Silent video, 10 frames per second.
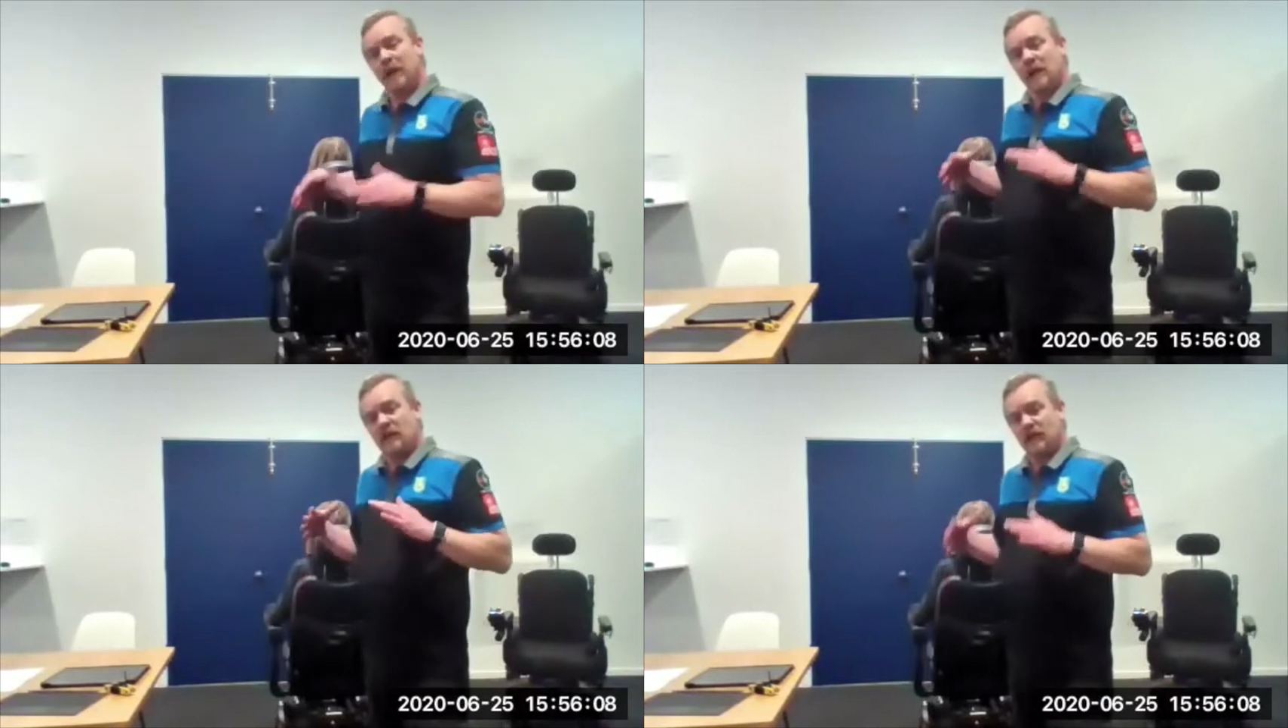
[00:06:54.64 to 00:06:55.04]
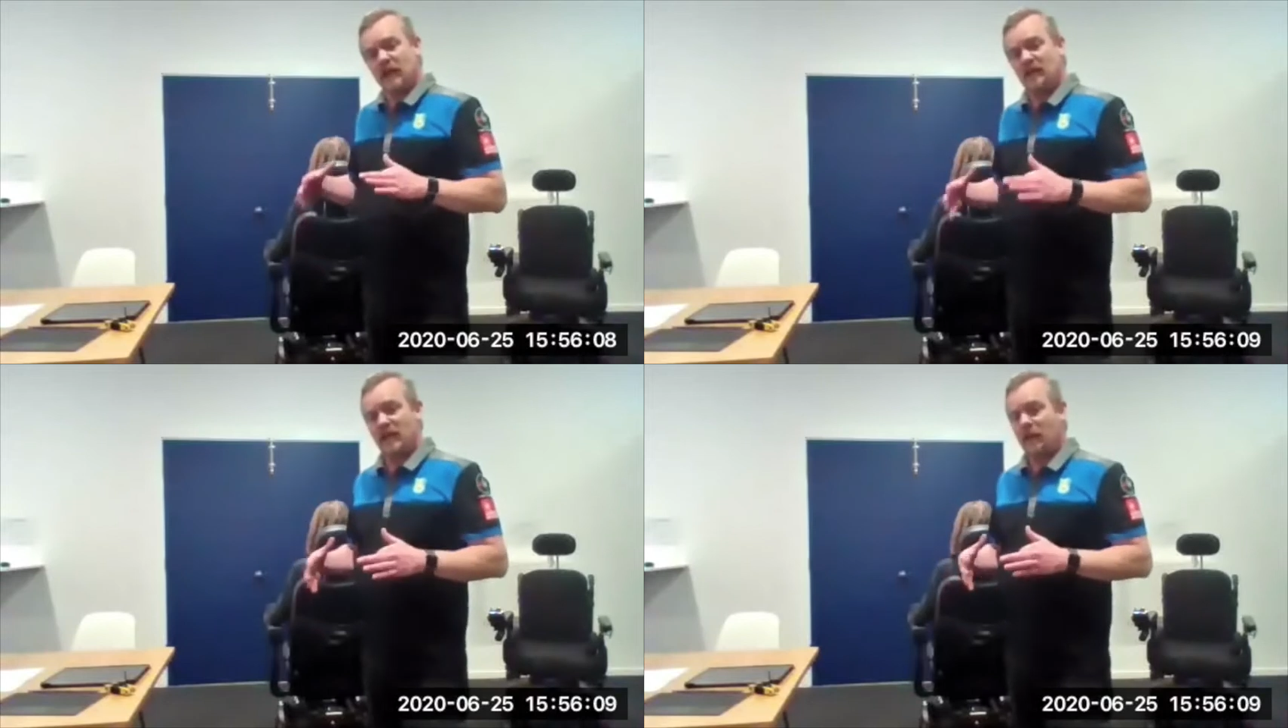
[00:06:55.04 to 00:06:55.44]
So
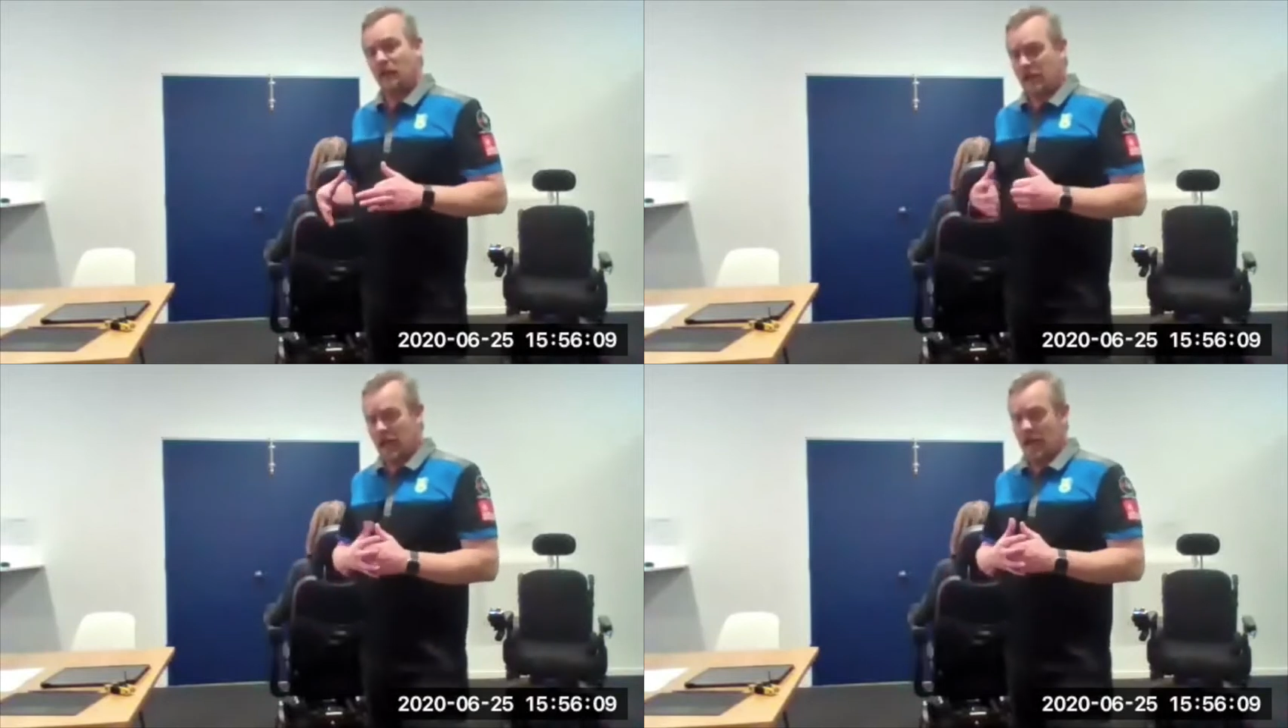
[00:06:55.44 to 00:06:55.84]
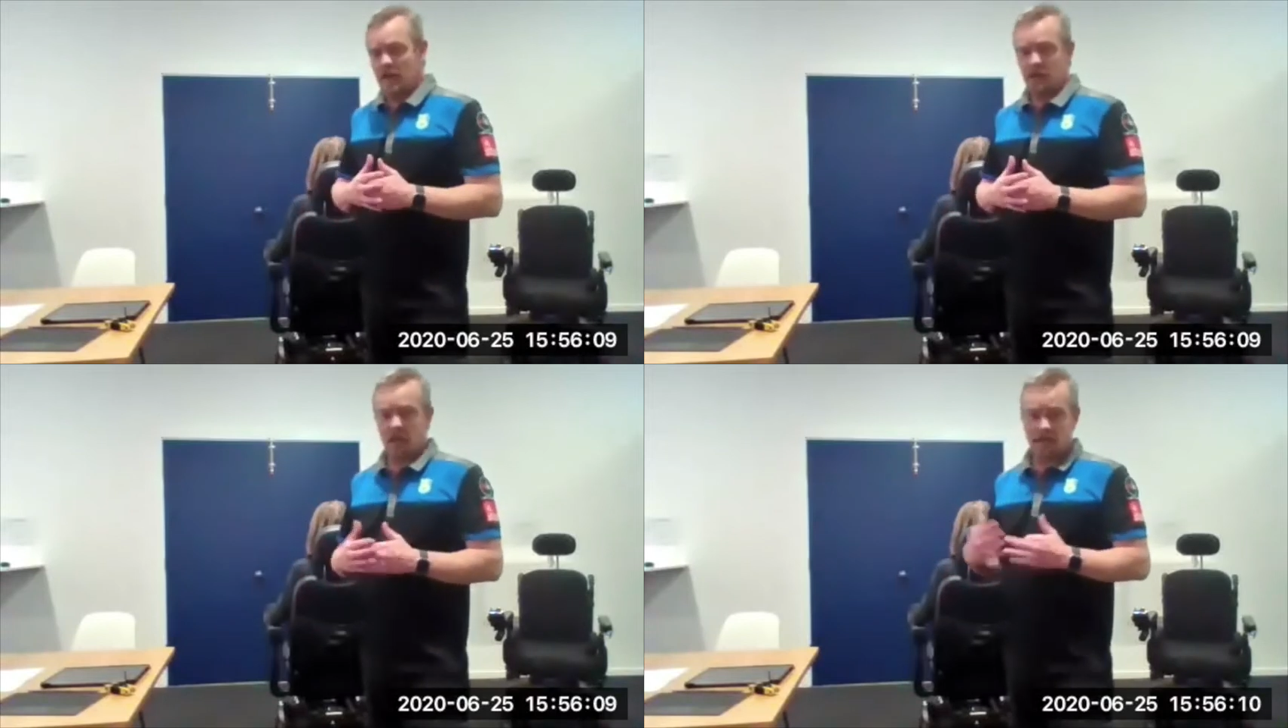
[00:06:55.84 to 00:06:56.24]
that's going to be
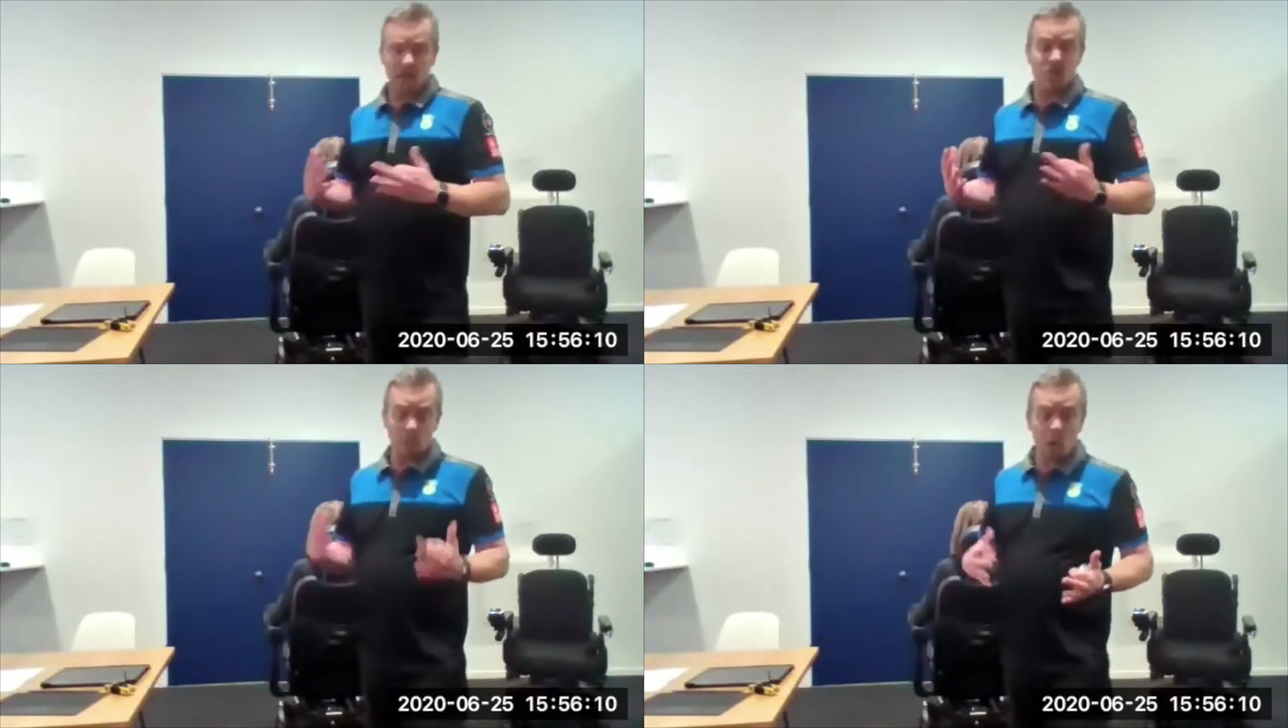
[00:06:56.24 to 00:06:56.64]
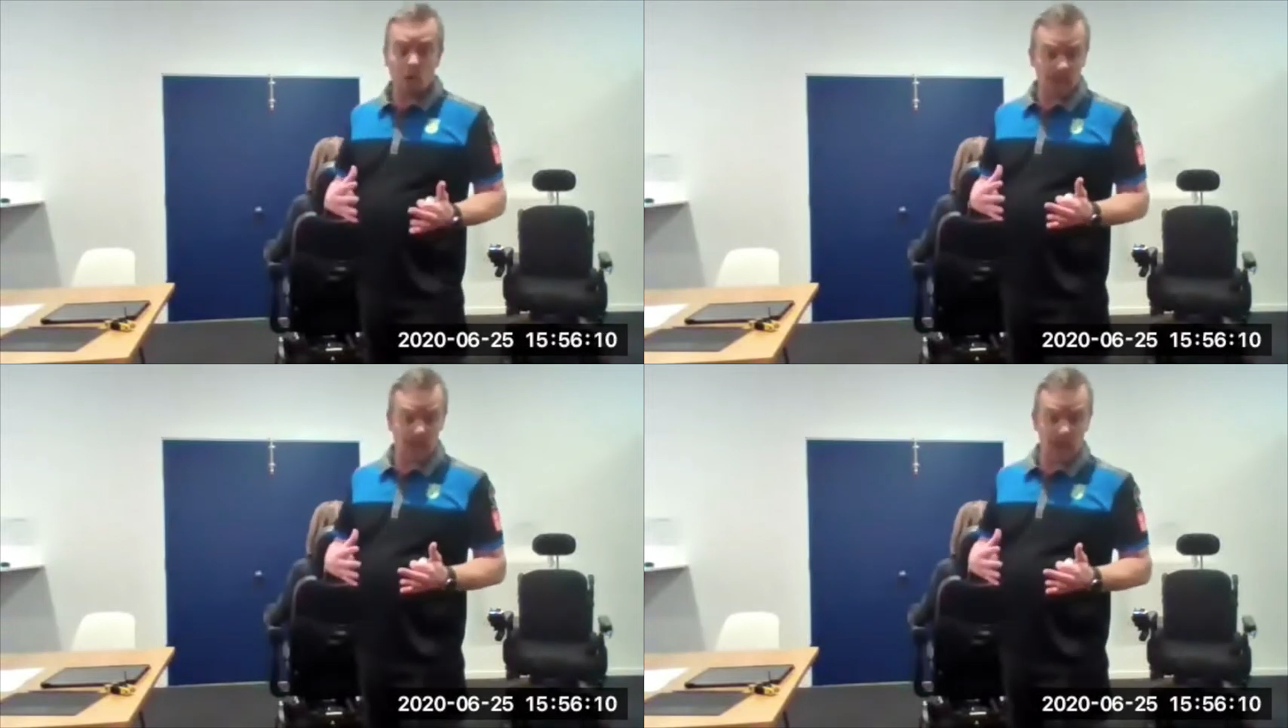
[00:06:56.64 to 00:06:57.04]
as small
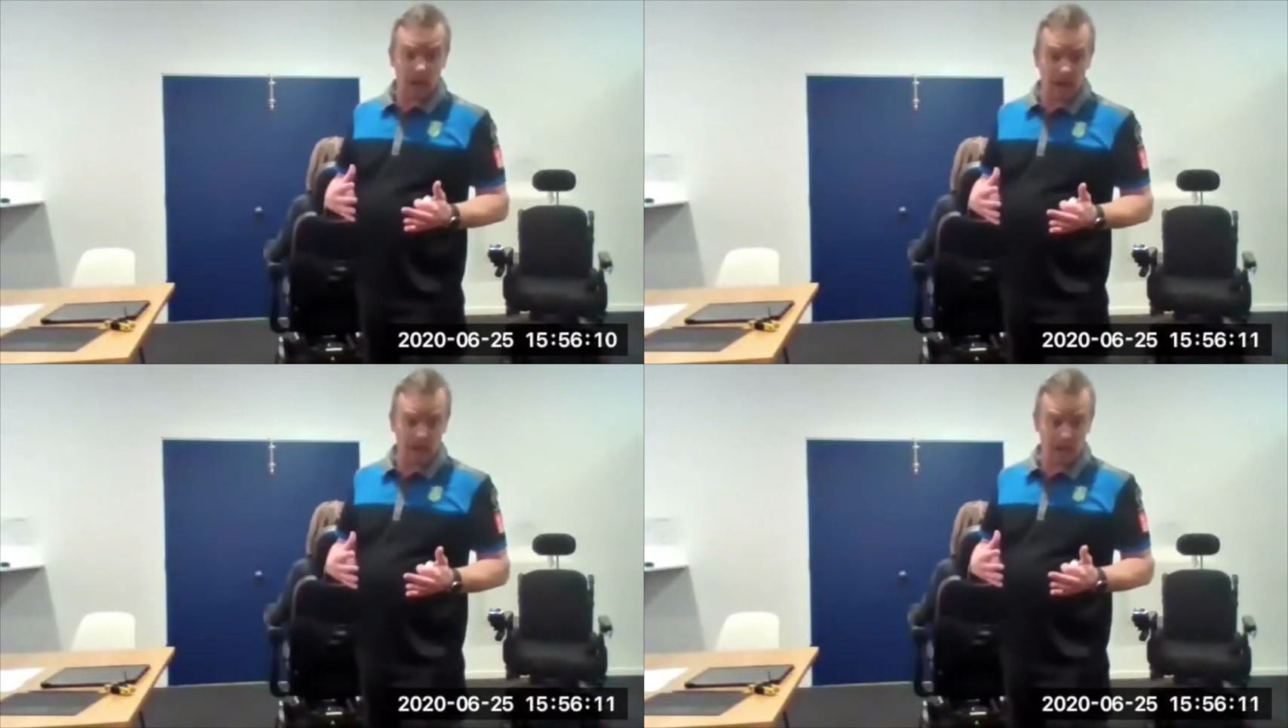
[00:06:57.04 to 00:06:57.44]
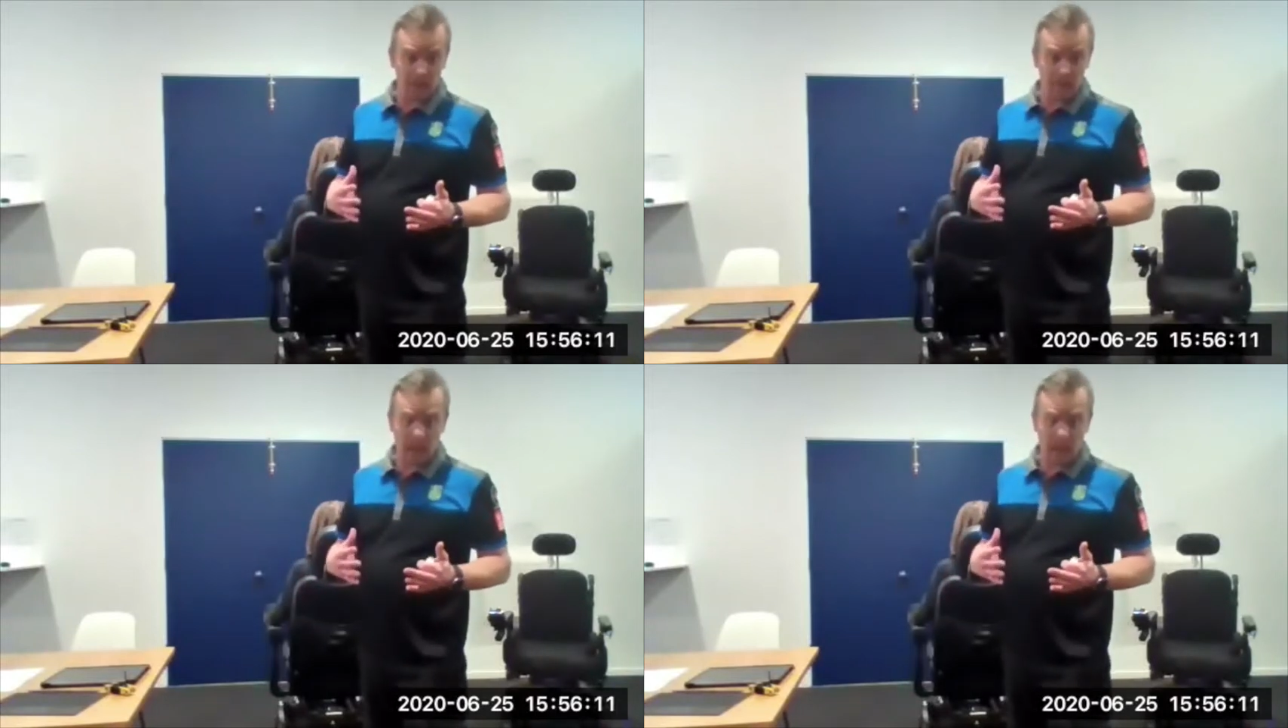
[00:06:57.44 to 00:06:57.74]
as it's going to